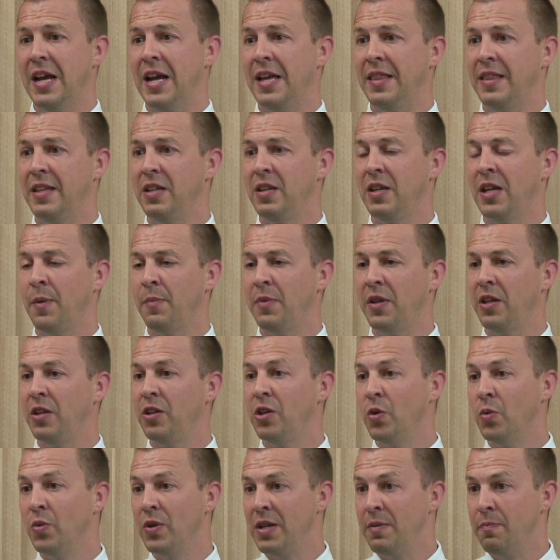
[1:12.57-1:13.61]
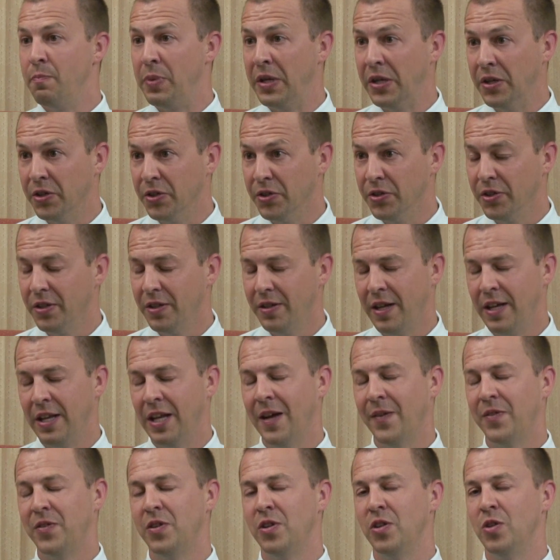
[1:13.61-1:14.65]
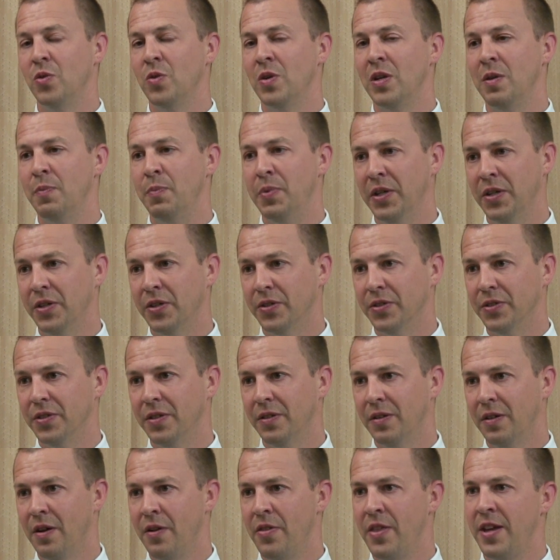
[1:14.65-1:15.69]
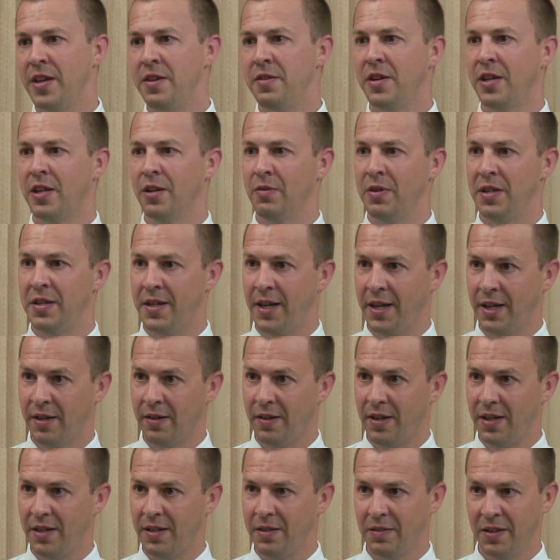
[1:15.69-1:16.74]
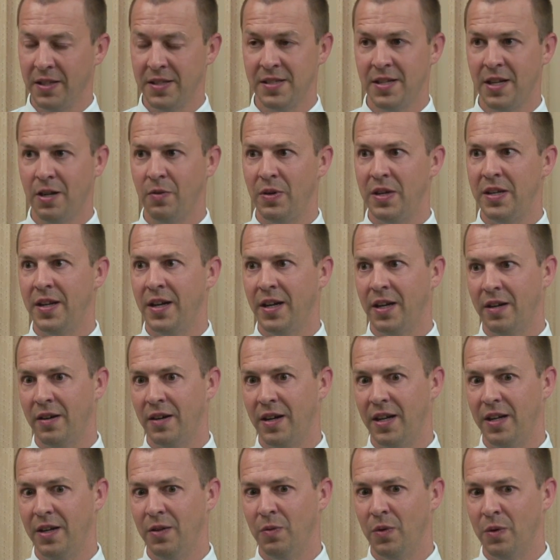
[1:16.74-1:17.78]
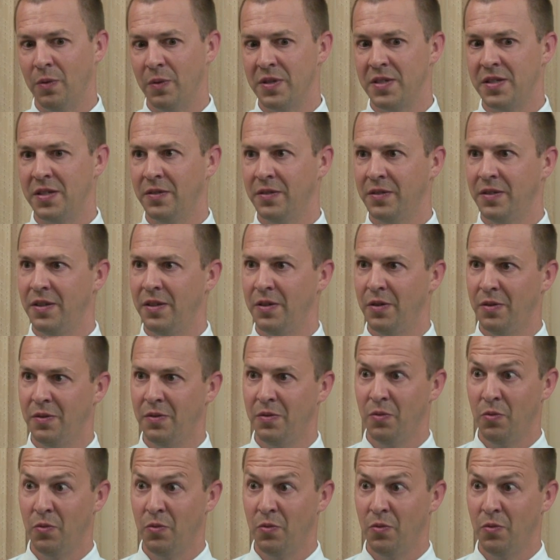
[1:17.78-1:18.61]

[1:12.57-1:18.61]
And then you come in and you rebuild. And after you rebuild, then you can redecorate. Let's not redecorate when we're still in the